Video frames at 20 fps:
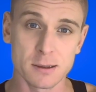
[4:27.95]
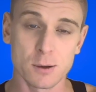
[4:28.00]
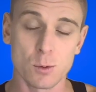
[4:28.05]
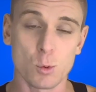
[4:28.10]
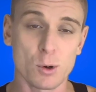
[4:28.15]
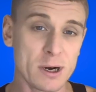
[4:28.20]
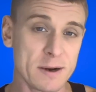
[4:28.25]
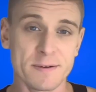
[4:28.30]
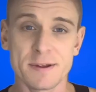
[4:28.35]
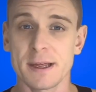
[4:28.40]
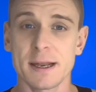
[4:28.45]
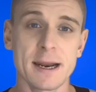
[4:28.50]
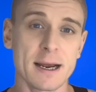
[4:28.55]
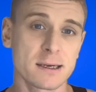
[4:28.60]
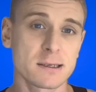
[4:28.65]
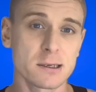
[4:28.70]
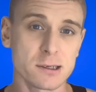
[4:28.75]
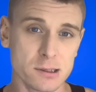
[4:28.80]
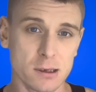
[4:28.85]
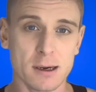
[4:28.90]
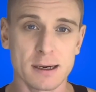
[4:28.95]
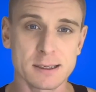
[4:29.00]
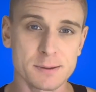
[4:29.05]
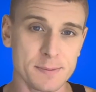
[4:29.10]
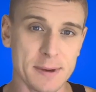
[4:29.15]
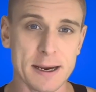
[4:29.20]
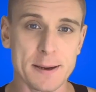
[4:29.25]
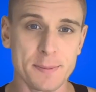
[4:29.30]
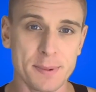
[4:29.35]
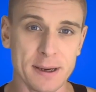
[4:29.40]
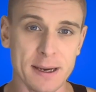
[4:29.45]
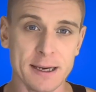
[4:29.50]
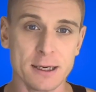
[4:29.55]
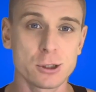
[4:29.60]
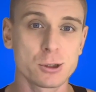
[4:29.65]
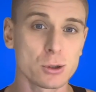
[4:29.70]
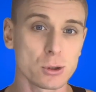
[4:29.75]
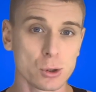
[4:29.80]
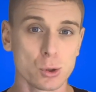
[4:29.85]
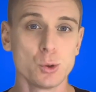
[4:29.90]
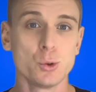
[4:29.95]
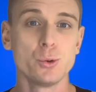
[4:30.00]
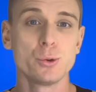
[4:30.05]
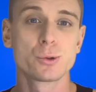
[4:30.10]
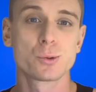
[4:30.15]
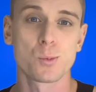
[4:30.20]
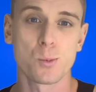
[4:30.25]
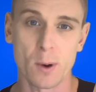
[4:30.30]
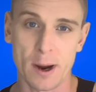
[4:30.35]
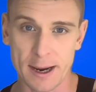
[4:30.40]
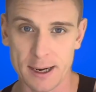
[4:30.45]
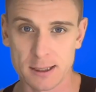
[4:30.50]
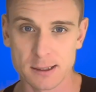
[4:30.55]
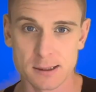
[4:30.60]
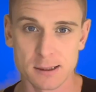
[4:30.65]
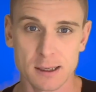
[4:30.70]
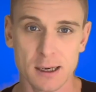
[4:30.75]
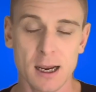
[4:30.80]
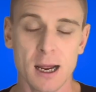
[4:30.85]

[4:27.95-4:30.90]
whatever that exercise may be, to lose weight.